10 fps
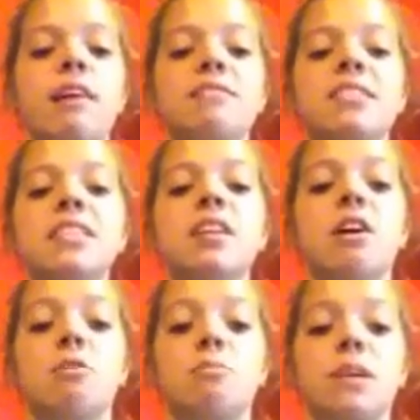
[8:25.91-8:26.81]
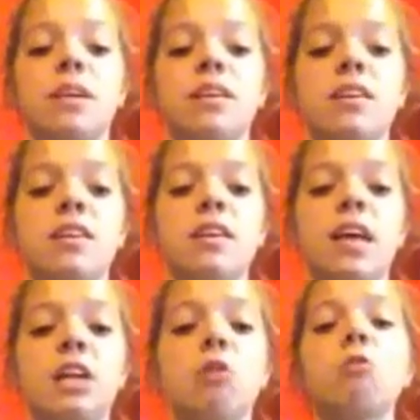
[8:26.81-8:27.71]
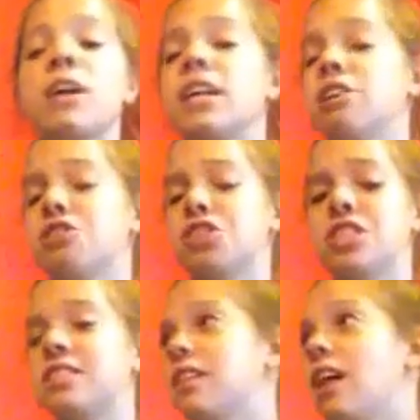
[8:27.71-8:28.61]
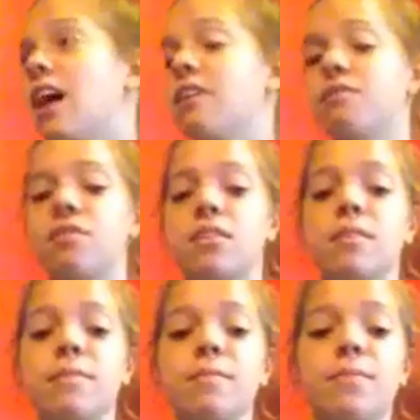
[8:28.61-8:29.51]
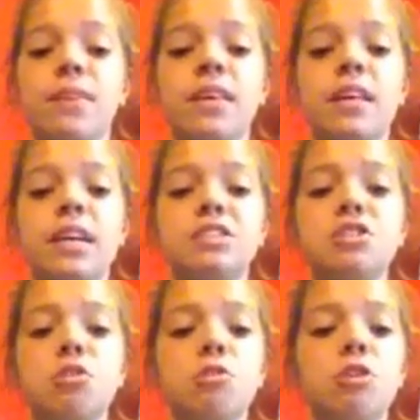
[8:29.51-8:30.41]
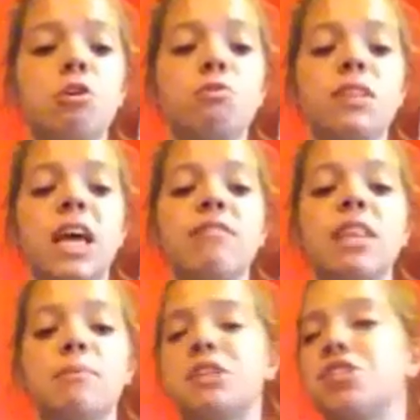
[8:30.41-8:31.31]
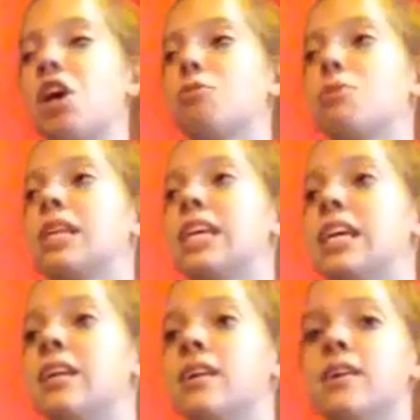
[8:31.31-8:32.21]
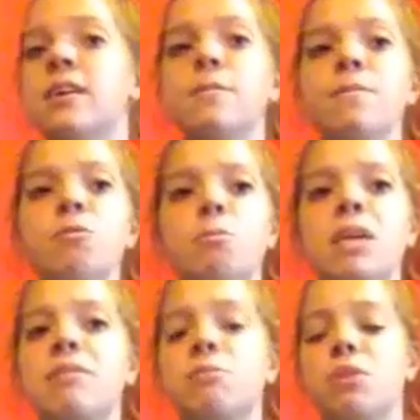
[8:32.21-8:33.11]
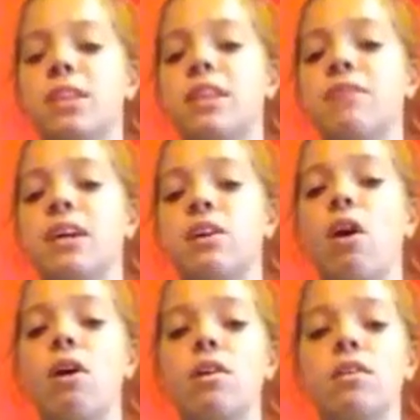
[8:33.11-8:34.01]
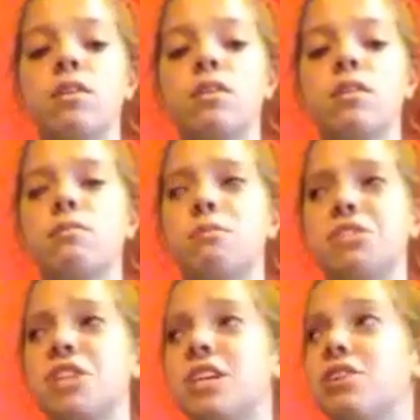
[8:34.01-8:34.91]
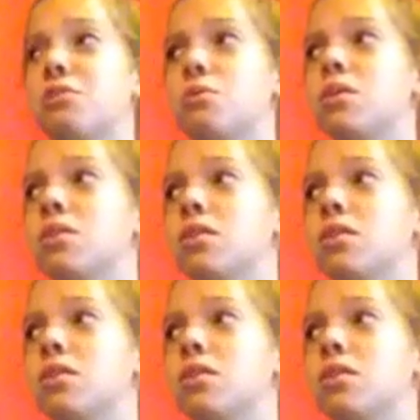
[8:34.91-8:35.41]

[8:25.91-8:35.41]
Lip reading: I've seen the heartbeat. I know that he or she's alive. I just don't know if the life that my child would lead would be even worth living at all. What should I do?